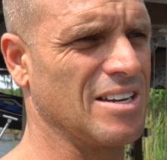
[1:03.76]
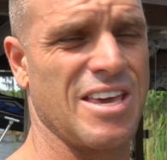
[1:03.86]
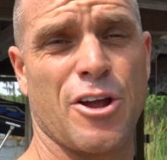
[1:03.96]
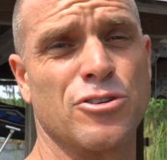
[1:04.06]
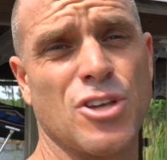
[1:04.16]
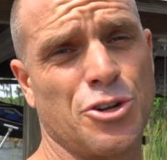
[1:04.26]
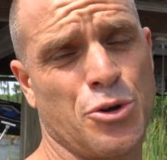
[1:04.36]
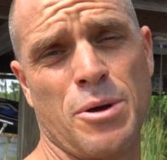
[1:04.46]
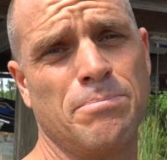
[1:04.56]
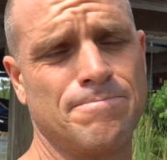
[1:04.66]
kickers, I'll
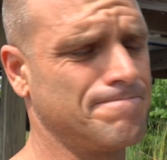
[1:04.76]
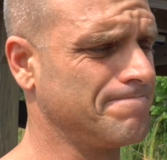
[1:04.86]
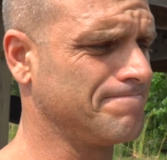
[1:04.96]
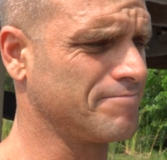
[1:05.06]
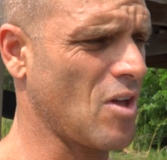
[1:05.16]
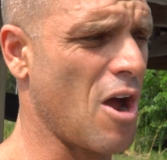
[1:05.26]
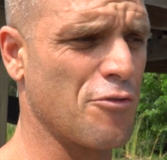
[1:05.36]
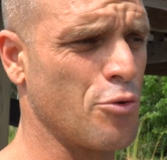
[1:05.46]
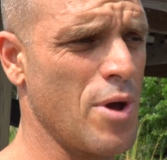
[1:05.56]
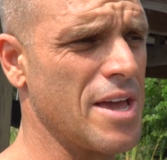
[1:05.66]
do them
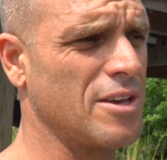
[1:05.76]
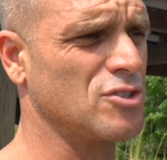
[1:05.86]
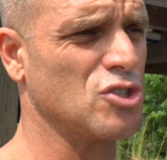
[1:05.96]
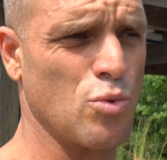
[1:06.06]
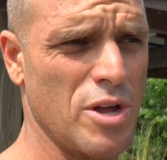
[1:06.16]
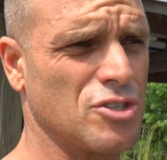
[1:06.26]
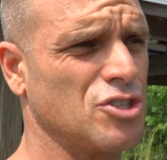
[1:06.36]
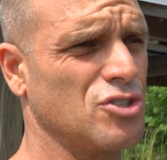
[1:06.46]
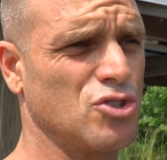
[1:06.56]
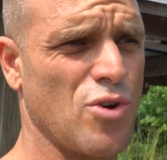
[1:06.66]
off the wake.
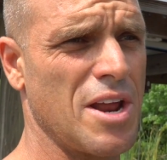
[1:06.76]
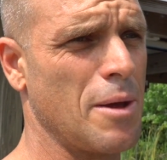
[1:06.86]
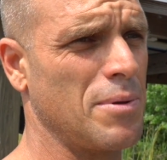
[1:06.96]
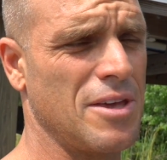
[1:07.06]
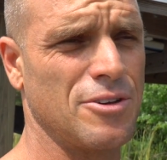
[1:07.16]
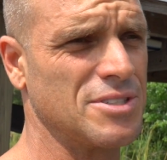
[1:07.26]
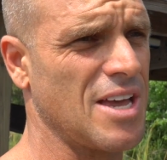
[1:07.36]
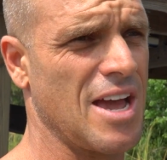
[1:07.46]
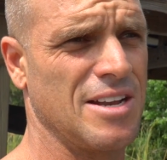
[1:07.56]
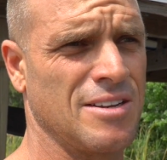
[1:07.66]
Switch, straight up
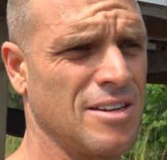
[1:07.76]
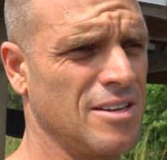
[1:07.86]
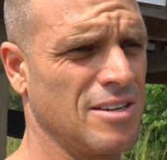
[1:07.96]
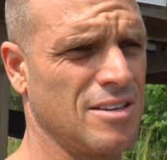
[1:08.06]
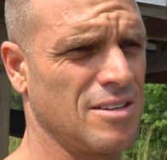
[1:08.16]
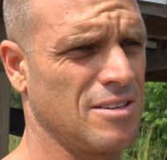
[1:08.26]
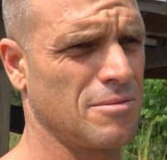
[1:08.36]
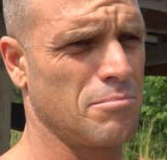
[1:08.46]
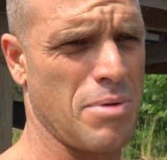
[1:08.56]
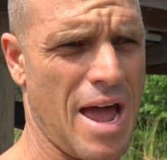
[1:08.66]
Heelside
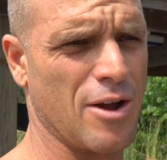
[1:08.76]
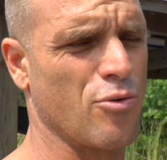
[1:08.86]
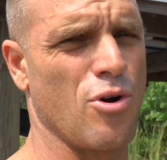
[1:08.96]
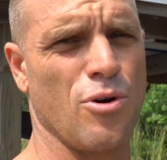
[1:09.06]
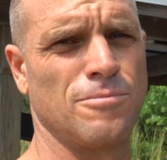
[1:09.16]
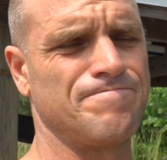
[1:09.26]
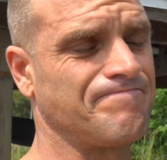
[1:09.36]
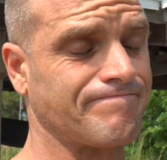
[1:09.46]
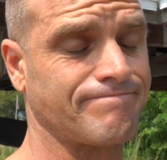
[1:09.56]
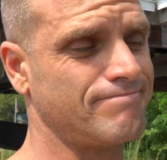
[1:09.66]
Backroll
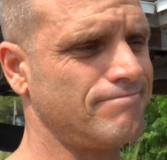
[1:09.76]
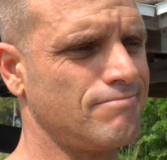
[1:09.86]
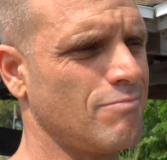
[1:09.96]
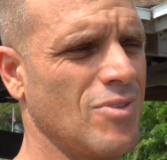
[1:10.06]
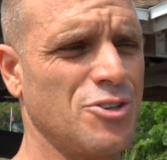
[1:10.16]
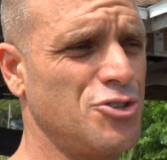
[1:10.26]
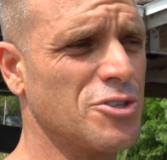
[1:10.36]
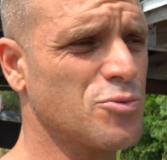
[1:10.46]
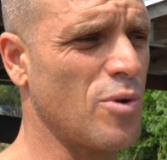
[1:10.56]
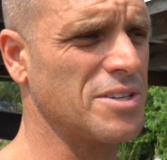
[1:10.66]

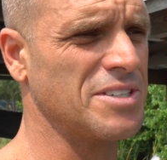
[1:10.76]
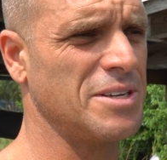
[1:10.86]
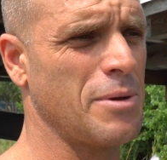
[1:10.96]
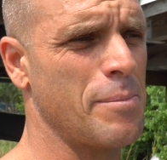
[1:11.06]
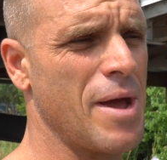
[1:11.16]
just wasn't in my